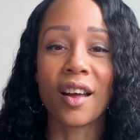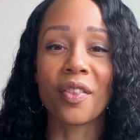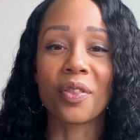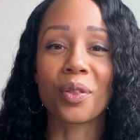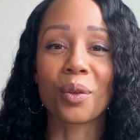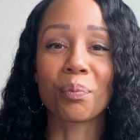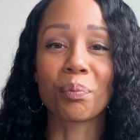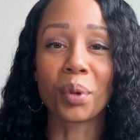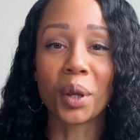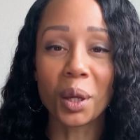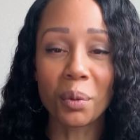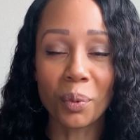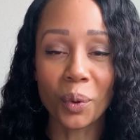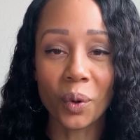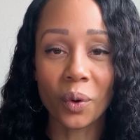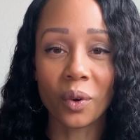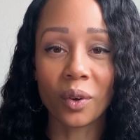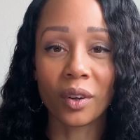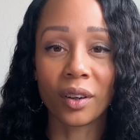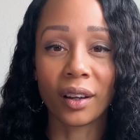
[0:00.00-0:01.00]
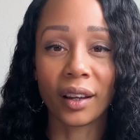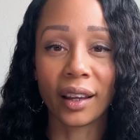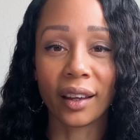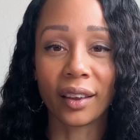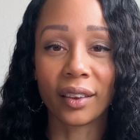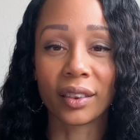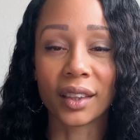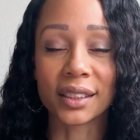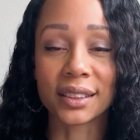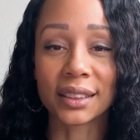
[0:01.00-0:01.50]
the people
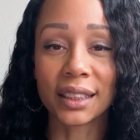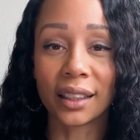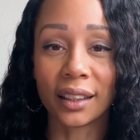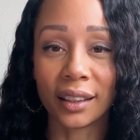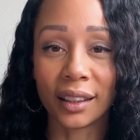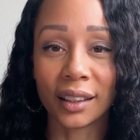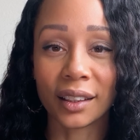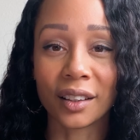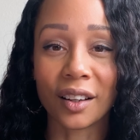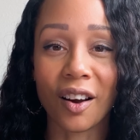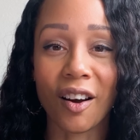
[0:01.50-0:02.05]
in the scene